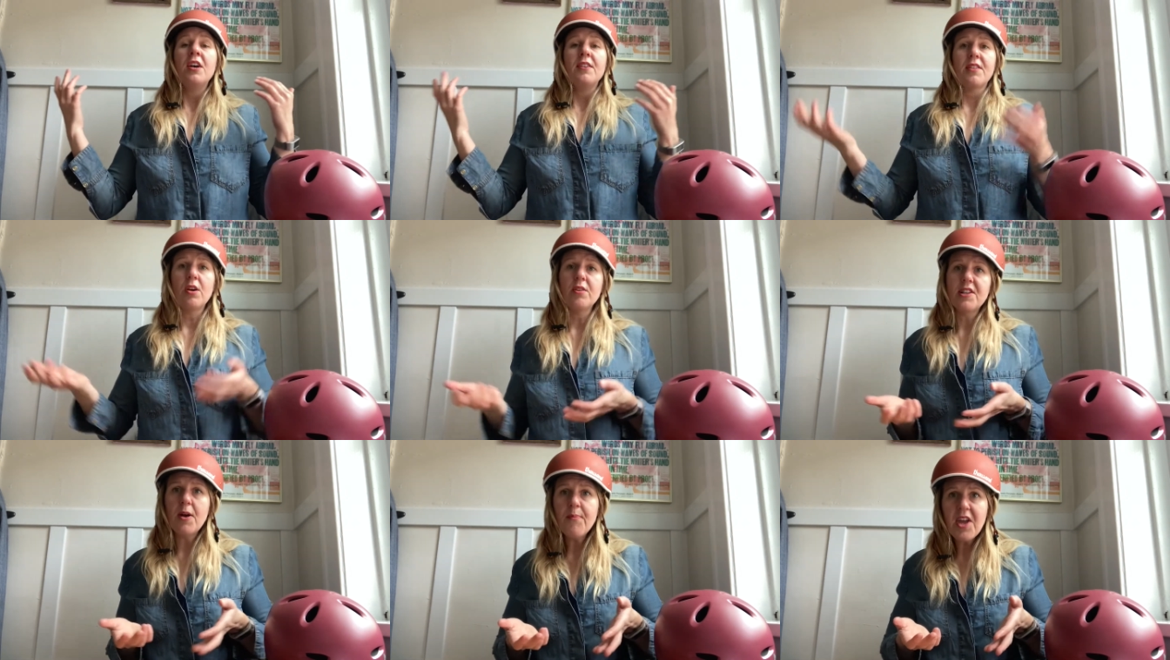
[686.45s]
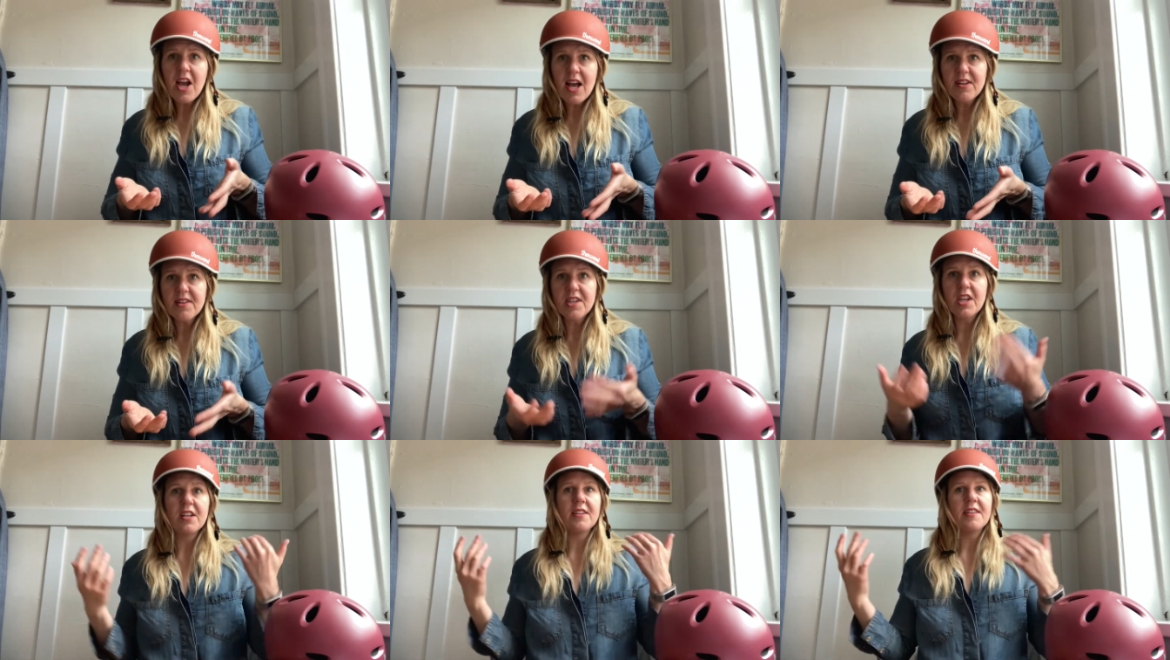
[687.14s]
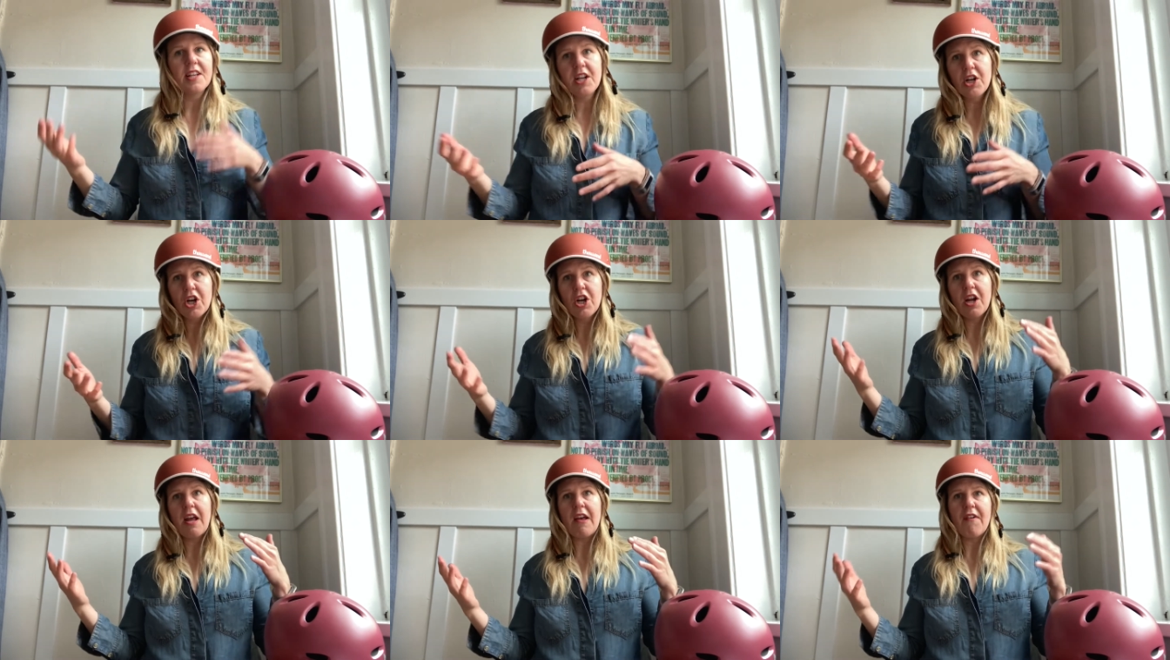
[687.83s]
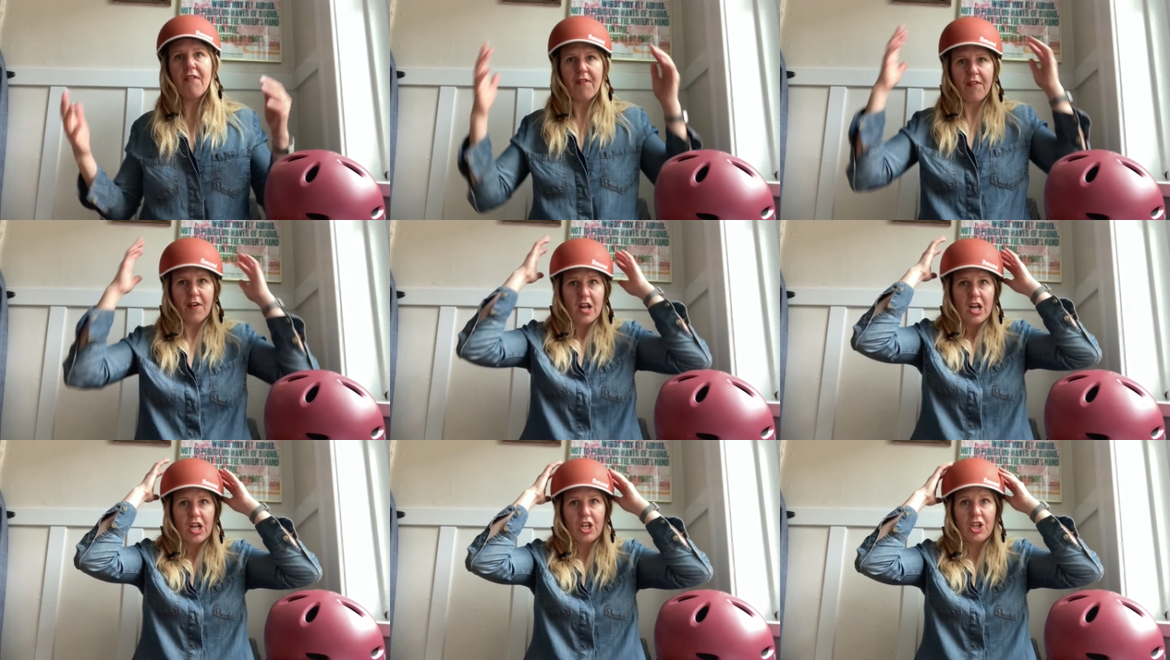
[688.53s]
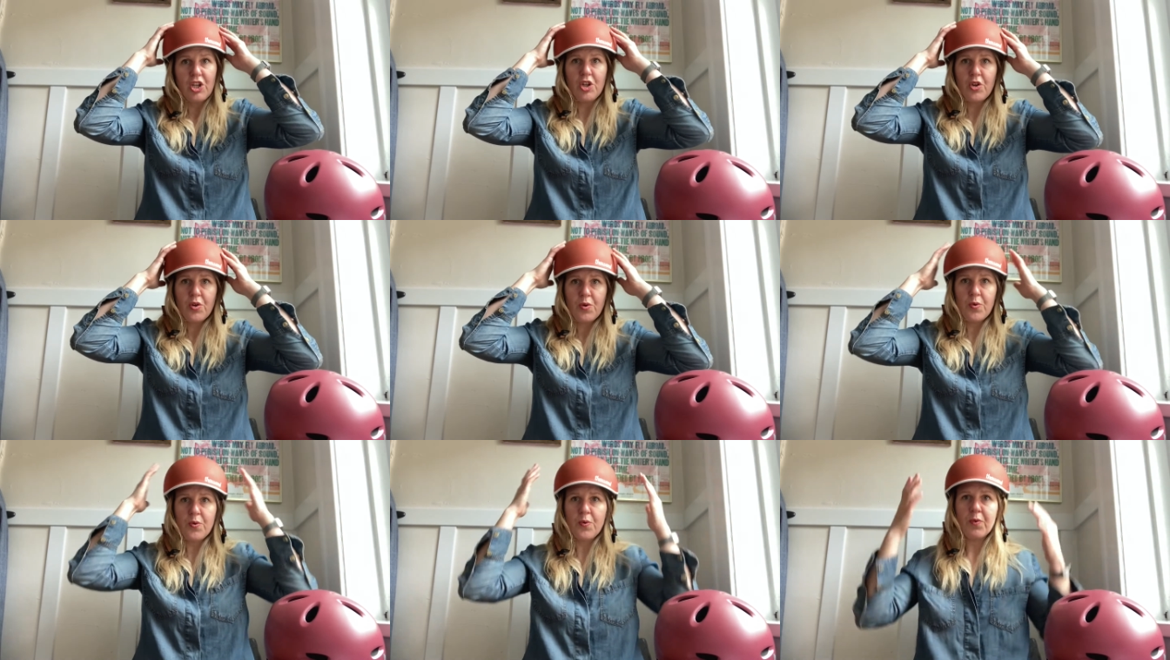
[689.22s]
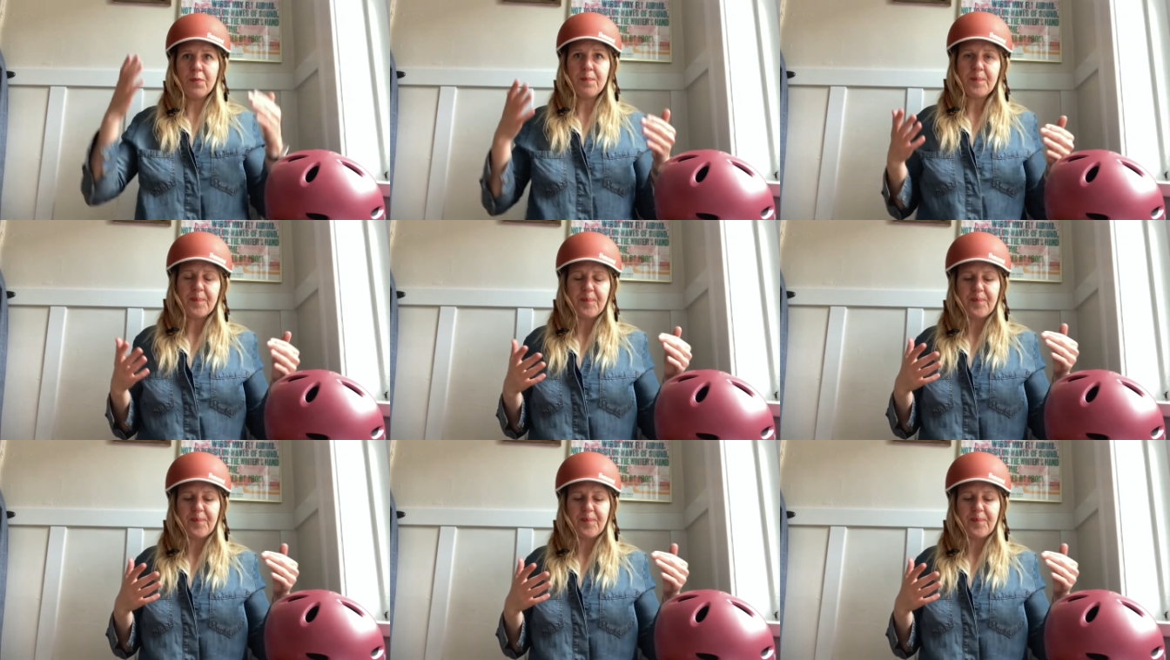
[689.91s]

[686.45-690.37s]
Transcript: So something else to consider if you